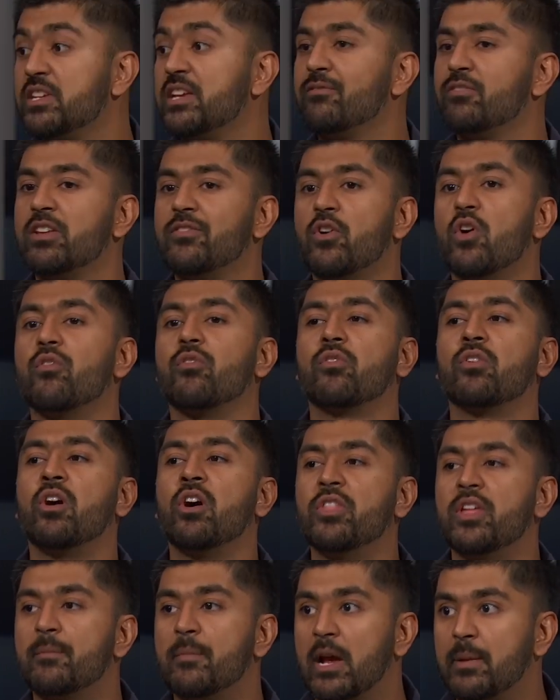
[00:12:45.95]
even if
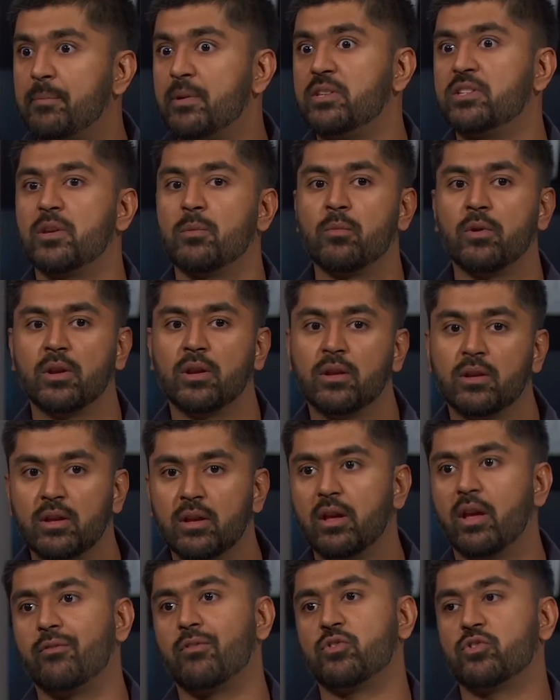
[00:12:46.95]
overall they might be somewhat
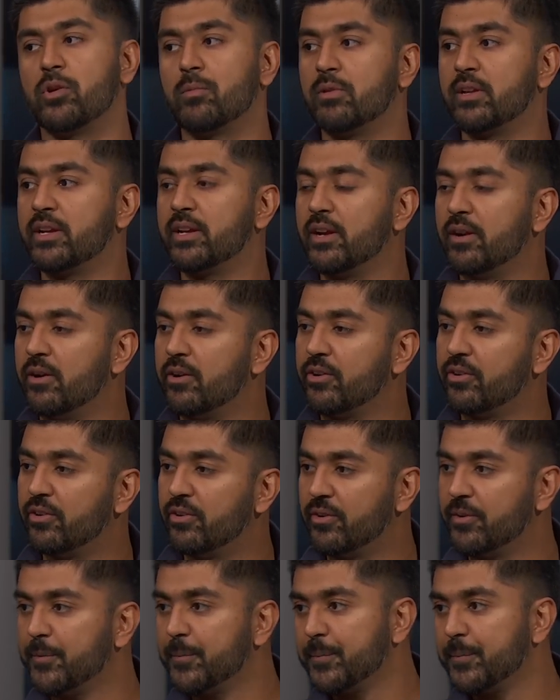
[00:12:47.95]
of a troubling
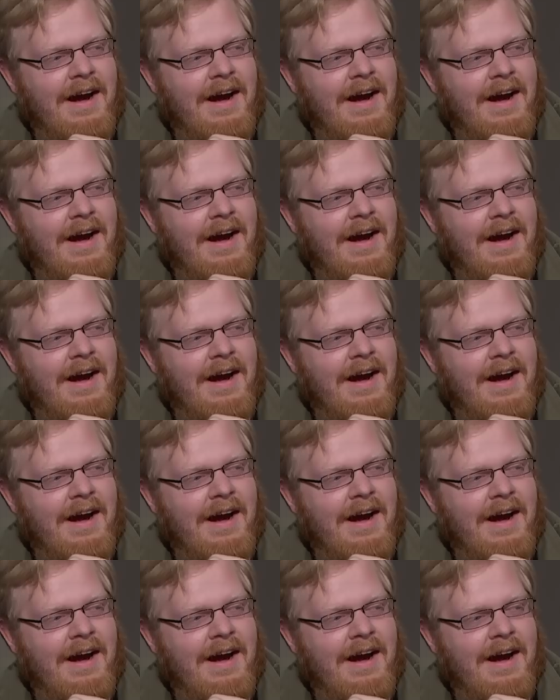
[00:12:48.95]
character.